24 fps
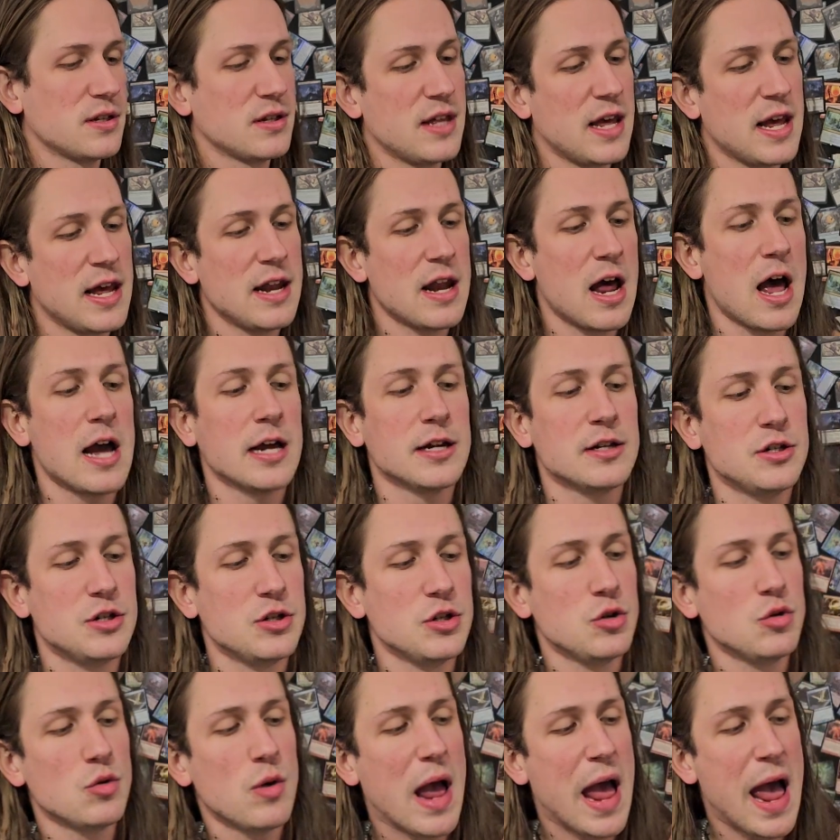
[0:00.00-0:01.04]
Then I
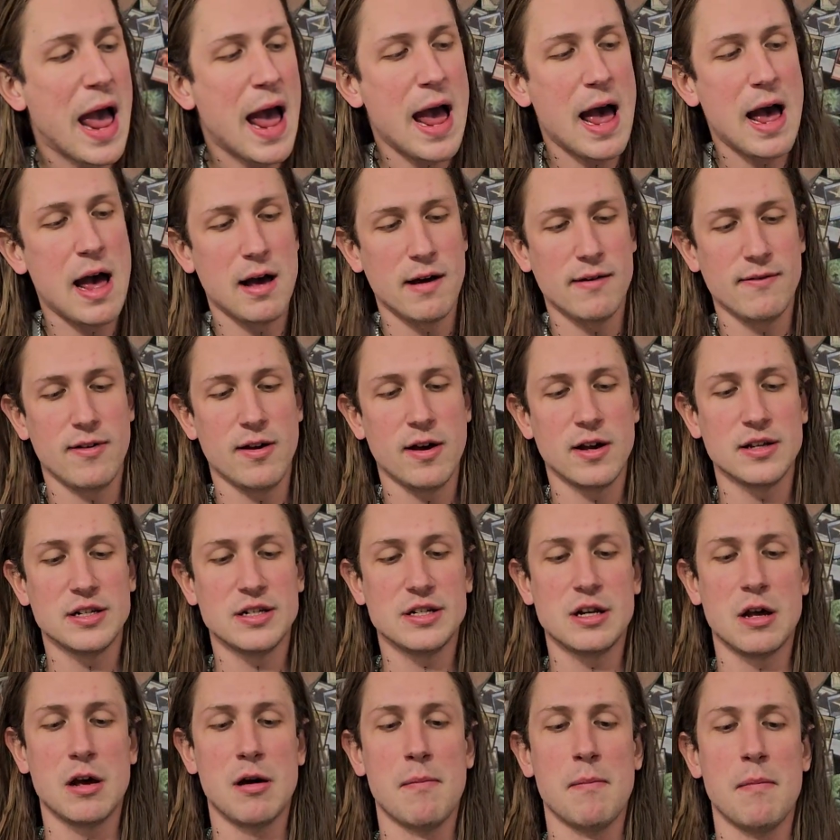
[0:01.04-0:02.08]
do have
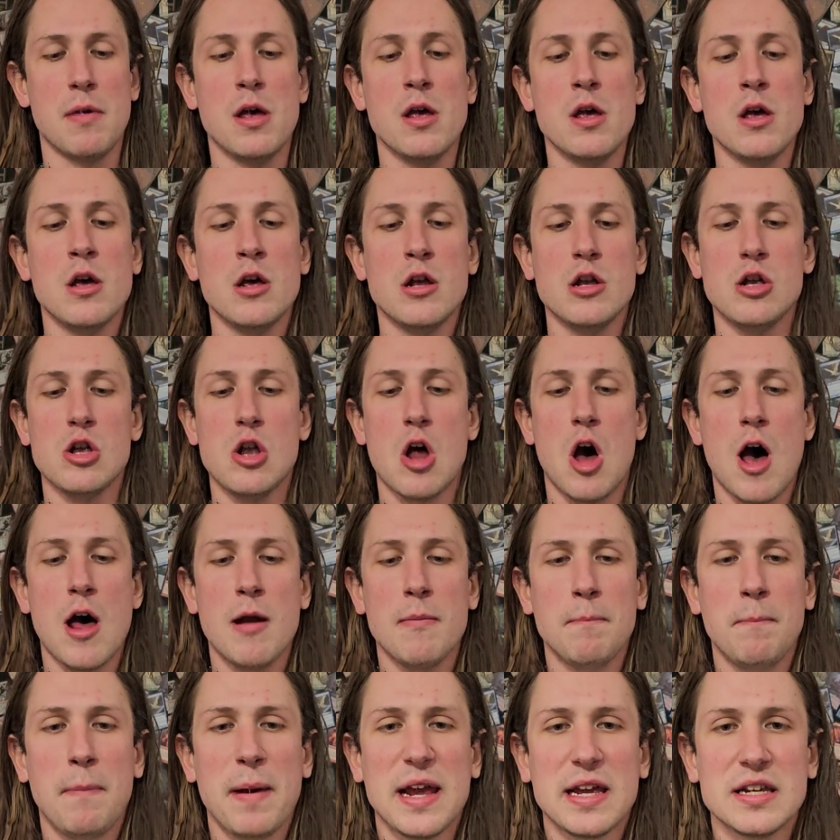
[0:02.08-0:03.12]
some
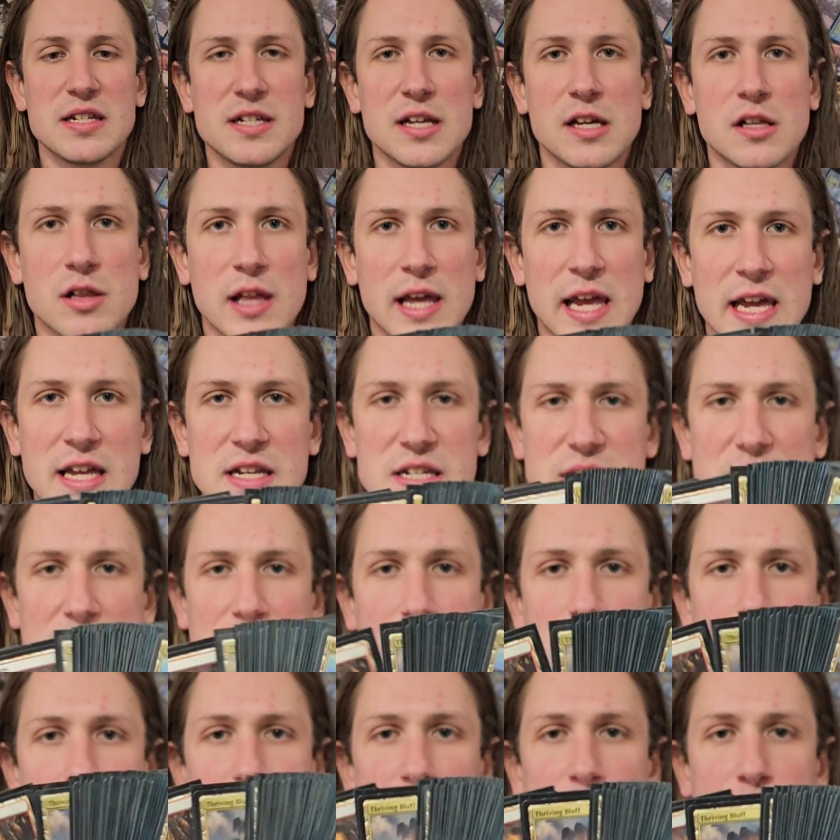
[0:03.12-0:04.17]
non-basic lands, and
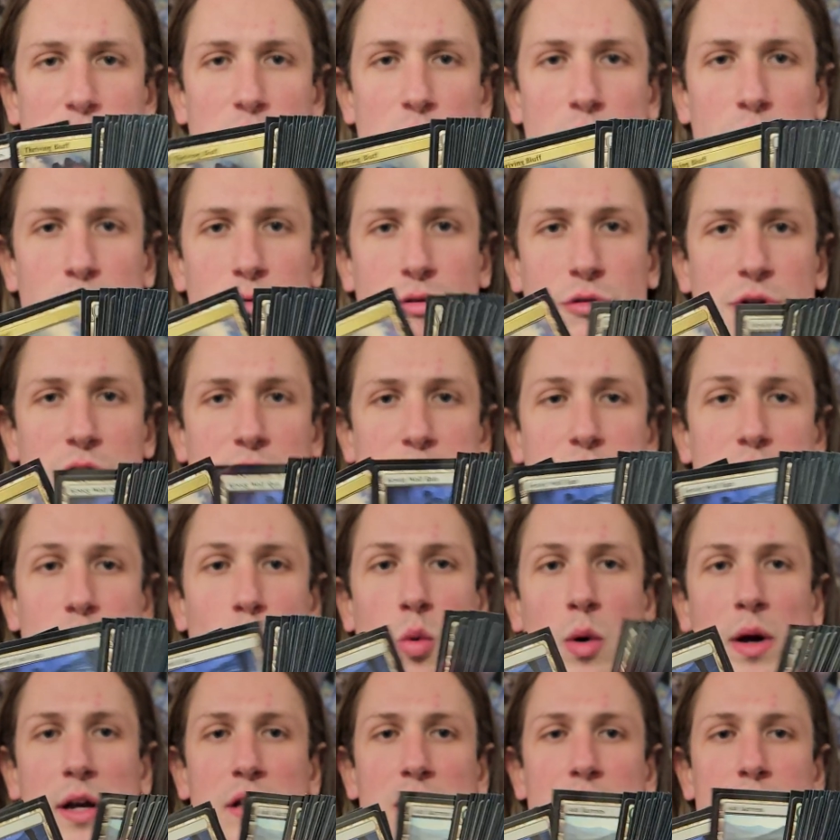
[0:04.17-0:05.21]
I'm going to go through these
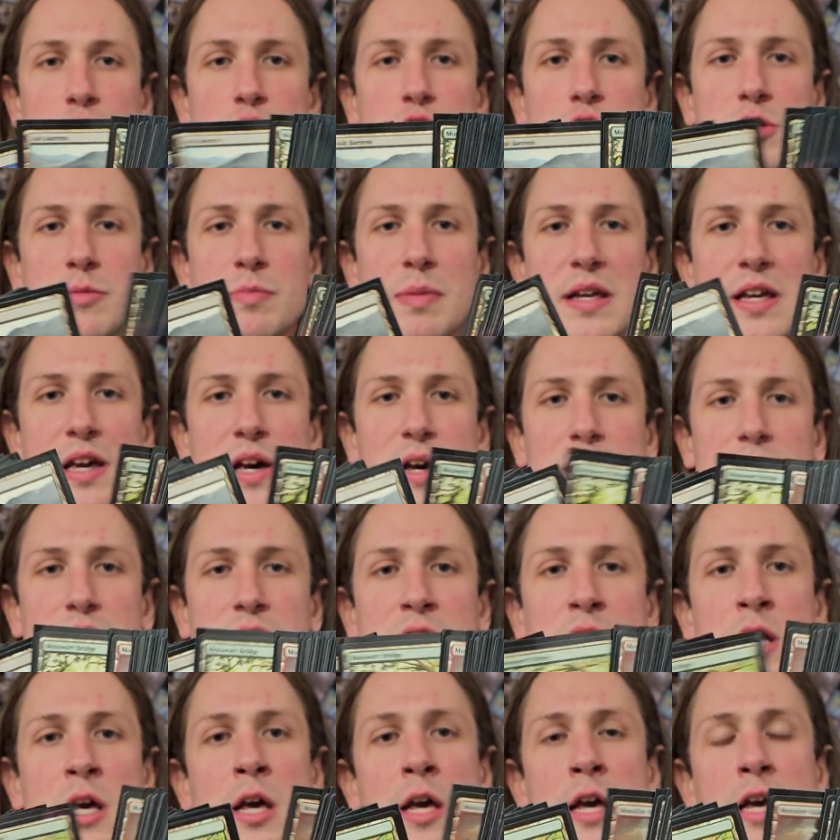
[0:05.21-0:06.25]
quickly just
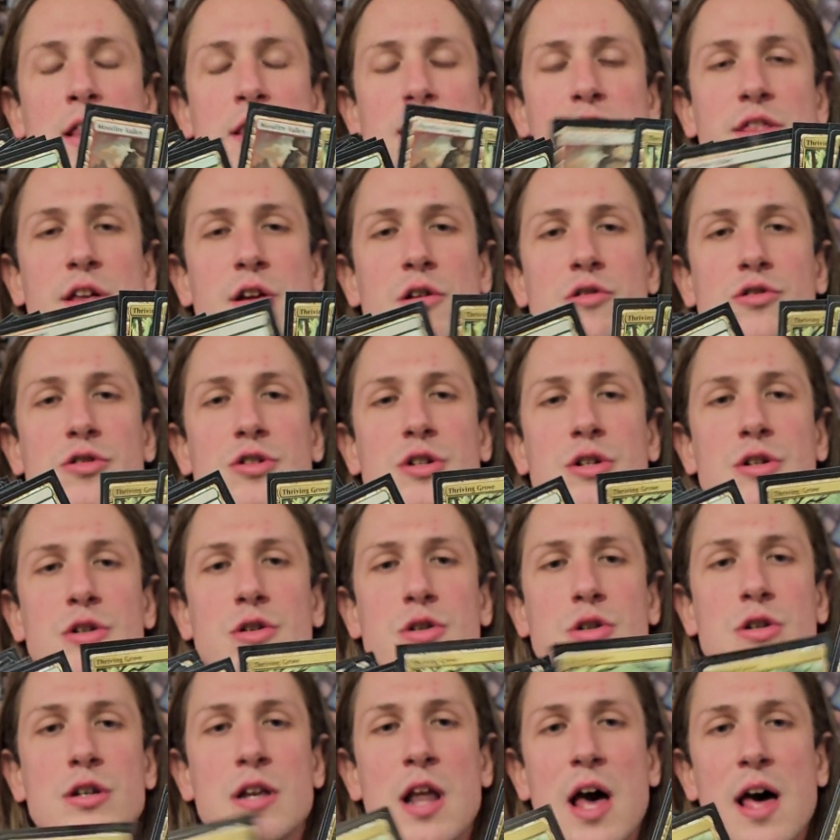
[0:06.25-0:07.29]
because there's
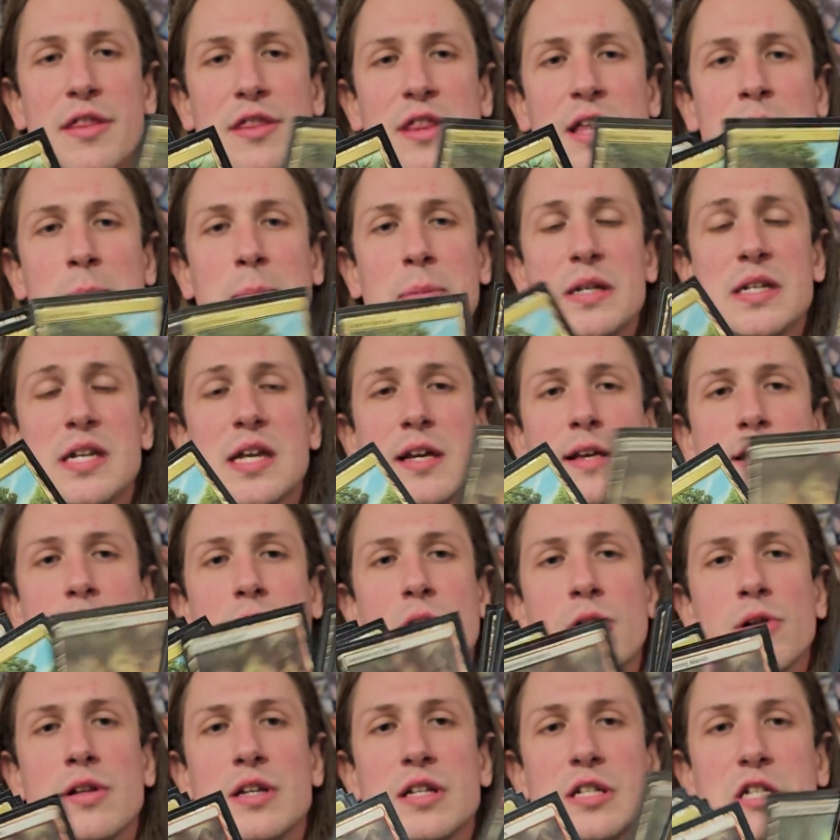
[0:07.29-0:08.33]
nothing
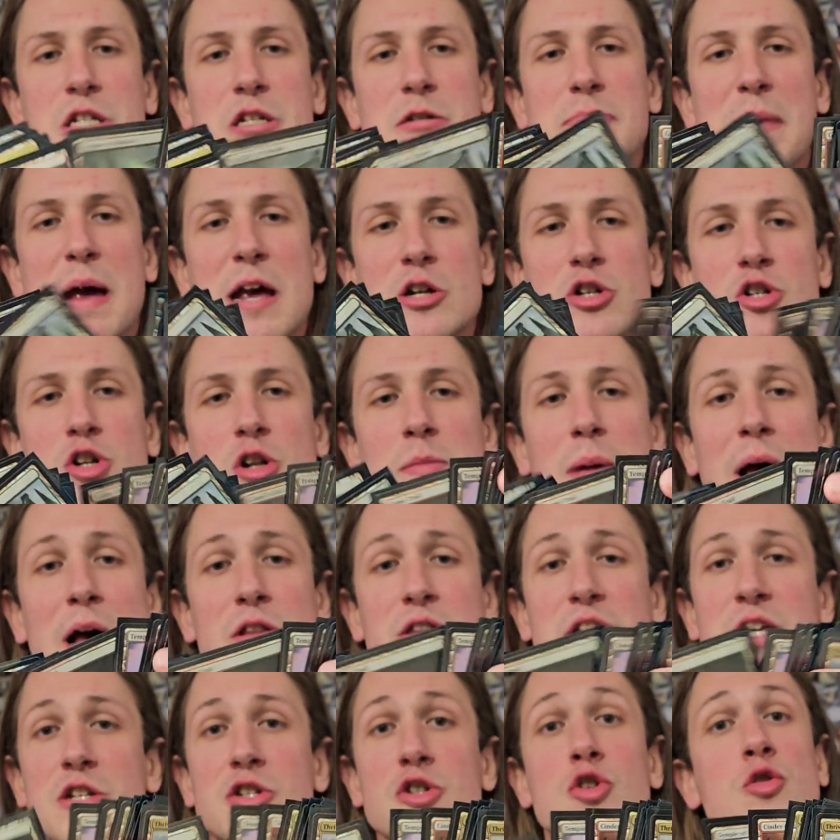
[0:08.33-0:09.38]
particularly special about
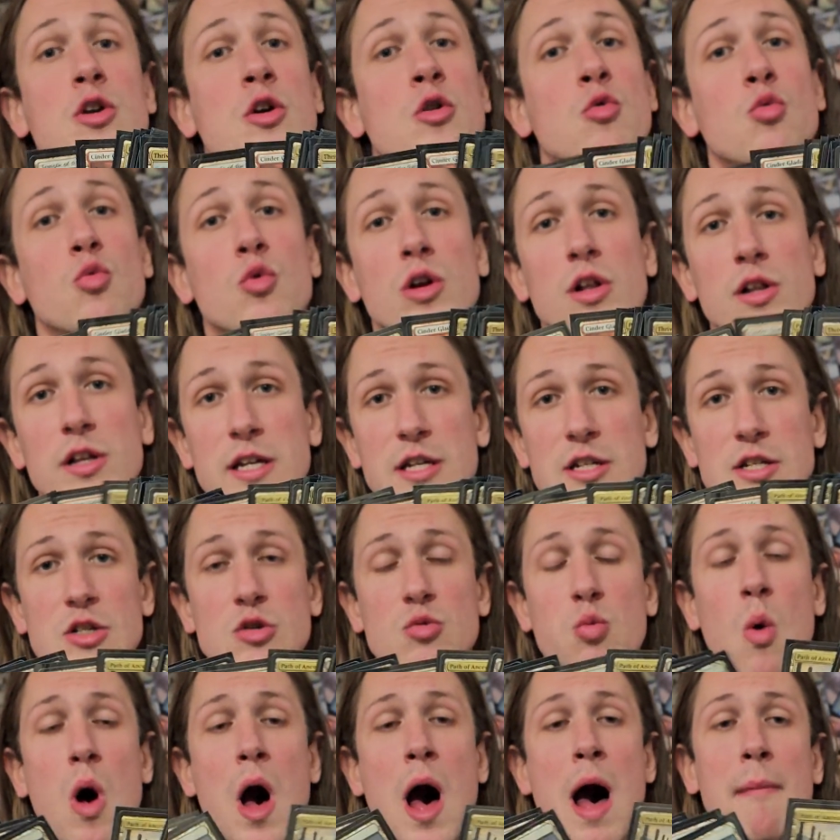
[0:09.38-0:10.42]
these. You can really
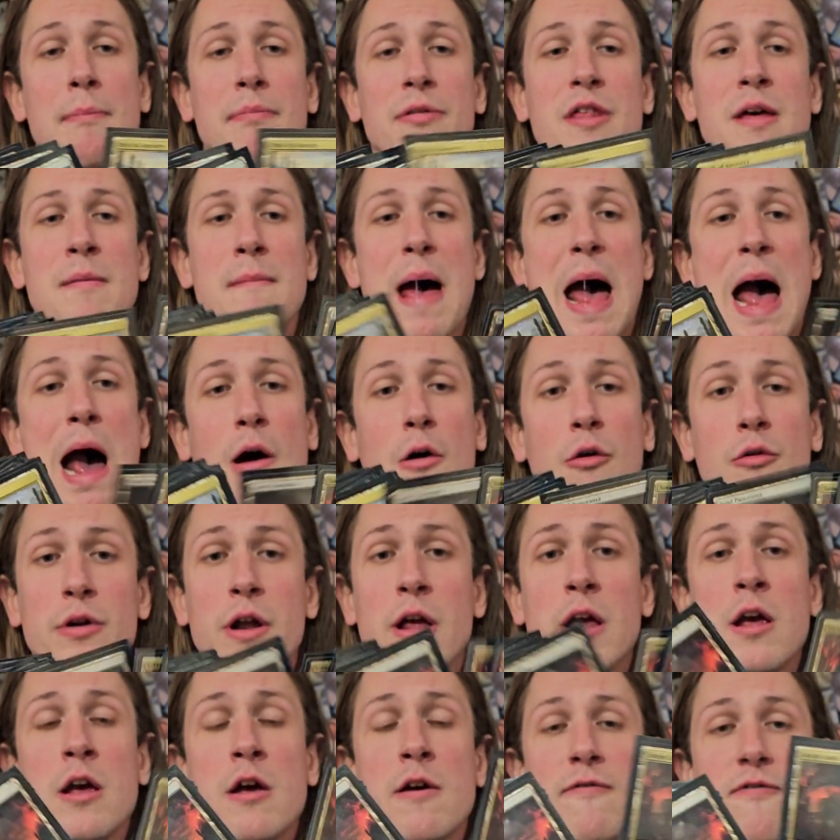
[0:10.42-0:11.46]
swap them out
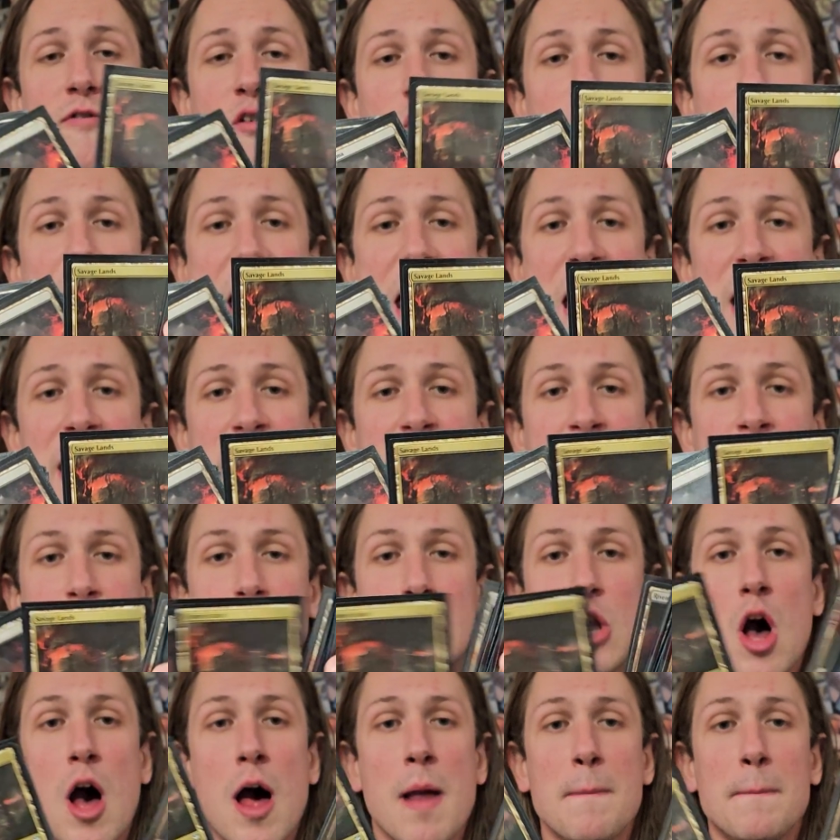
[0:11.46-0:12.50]
for any
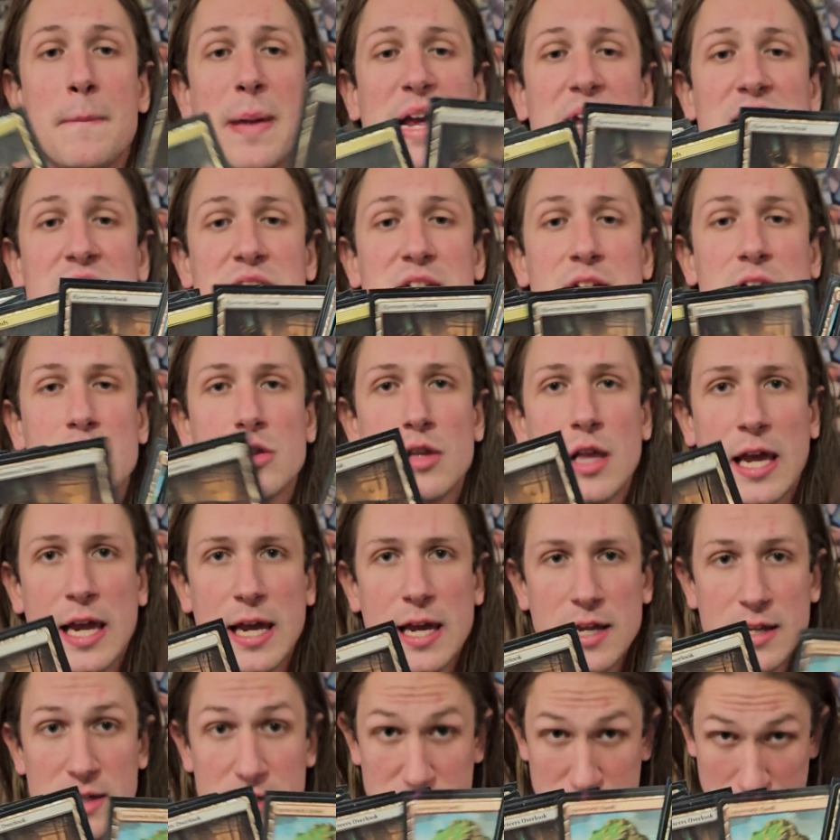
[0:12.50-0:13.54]
non-basic
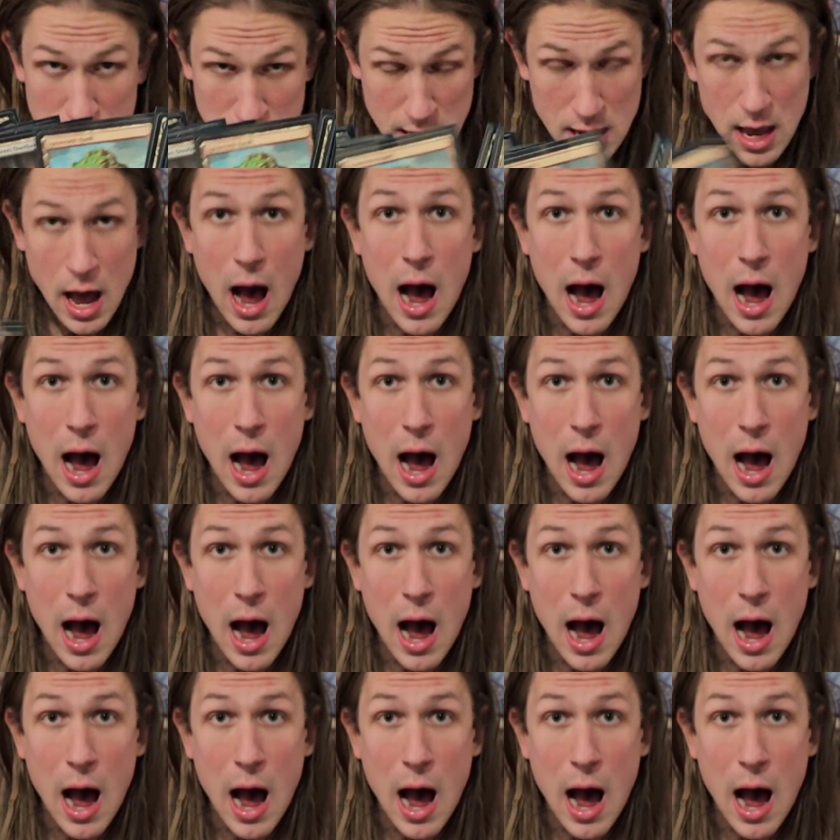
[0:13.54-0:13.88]
lands.